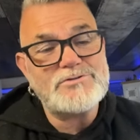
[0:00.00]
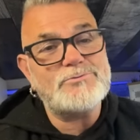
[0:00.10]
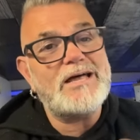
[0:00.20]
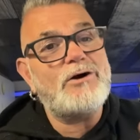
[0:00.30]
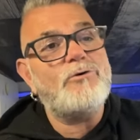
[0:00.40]
So
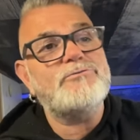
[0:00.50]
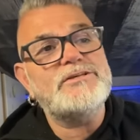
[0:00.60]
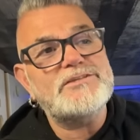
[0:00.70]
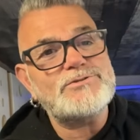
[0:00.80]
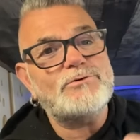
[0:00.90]
now
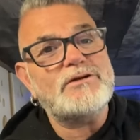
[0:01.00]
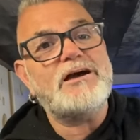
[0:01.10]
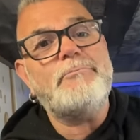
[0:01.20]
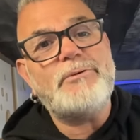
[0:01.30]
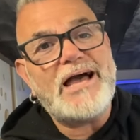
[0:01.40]
hopefully this will
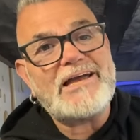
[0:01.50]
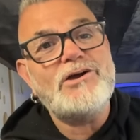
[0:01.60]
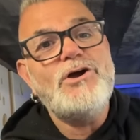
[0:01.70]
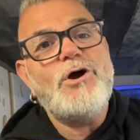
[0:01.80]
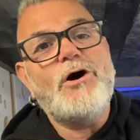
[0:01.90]
cut back
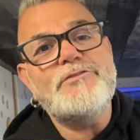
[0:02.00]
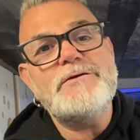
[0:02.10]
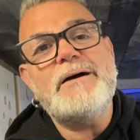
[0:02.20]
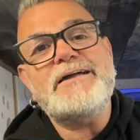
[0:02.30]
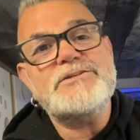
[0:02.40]
on the
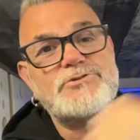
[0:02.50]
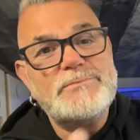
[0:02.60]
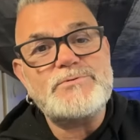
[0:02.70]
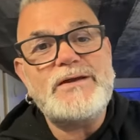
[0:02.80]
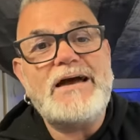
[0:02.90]
amount of
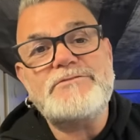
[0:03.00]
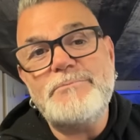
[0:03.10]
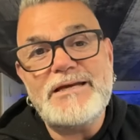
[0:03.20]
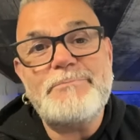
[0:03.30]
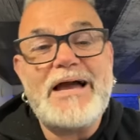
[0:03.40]
trips we have to
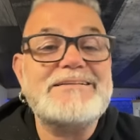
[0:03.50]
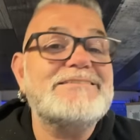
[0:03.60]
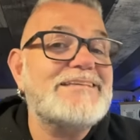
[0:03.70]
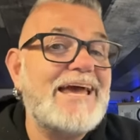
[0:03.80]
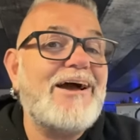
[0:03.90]
make back to
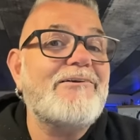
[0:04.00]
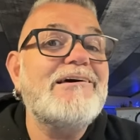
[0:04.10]
town